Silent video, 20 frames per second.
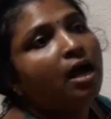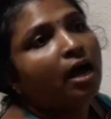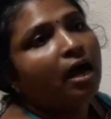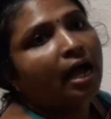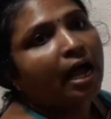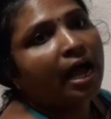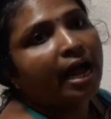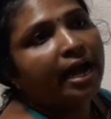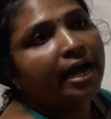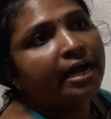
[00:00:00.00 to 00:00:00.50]

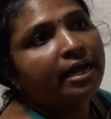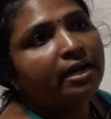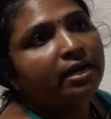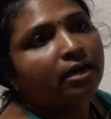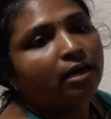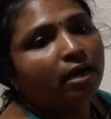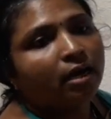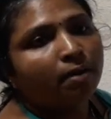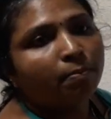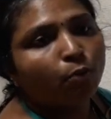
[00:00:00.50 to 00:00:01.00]
and
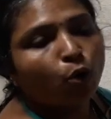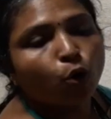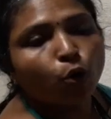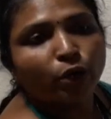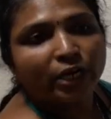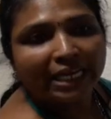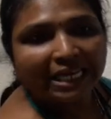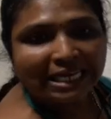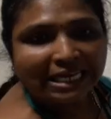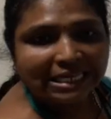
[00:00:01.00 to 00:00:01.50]

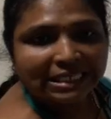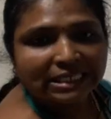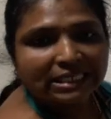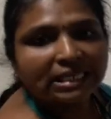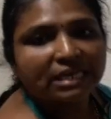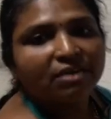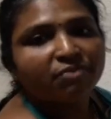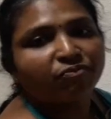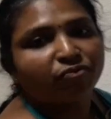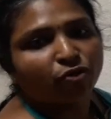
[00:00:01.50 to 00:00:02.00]
more
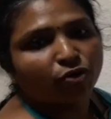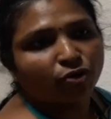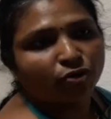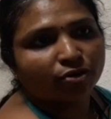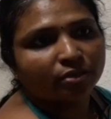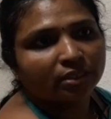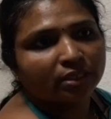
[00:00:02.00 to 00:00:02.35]
easy for